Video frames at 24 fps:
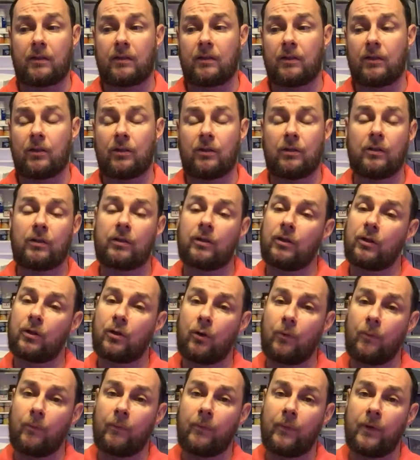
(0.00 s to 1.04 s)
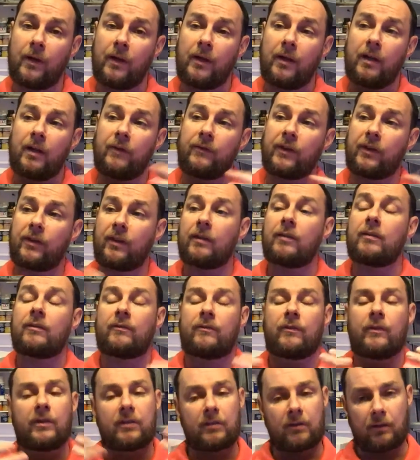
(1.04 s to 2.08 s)
You can come if you
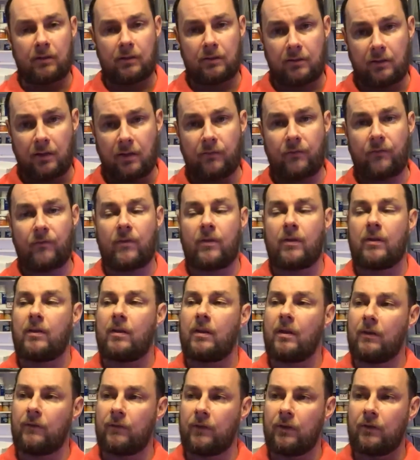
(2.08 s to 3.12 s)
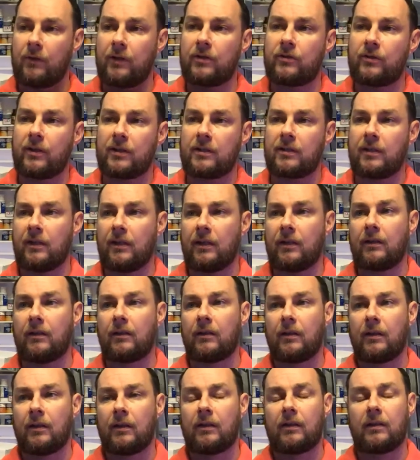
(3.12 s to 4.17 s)
for instance, if you're interested in
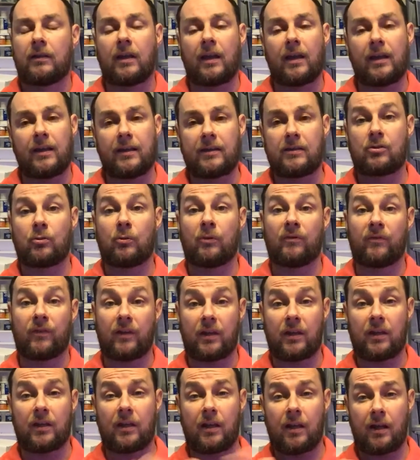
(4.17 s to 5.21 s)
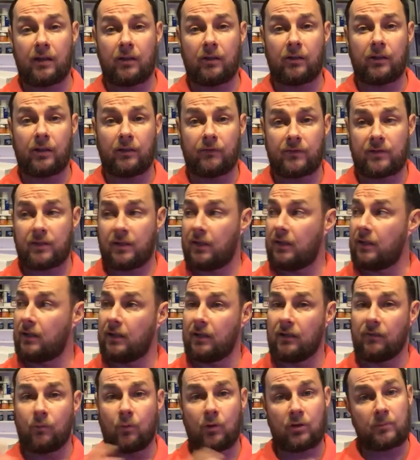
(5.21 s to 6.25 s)
getting into Infinity, you've seen
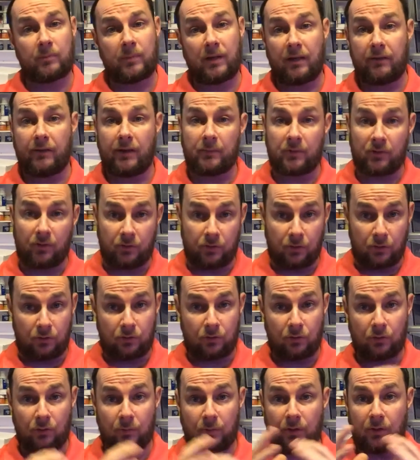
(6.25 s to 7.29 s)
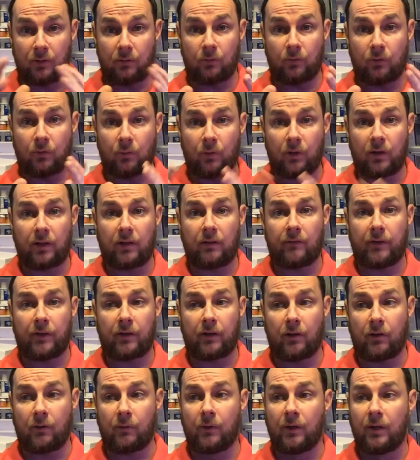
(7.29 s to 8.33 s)
it, you've watched back reps on YouTube, and you want to give it a
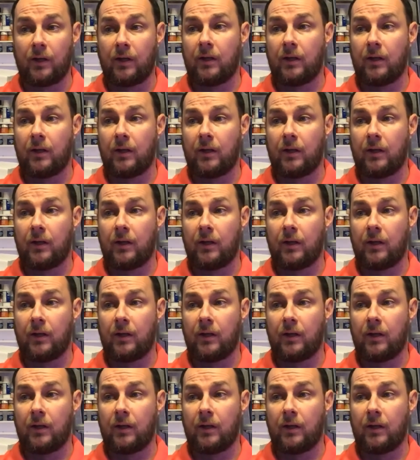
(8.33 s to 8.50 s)
go,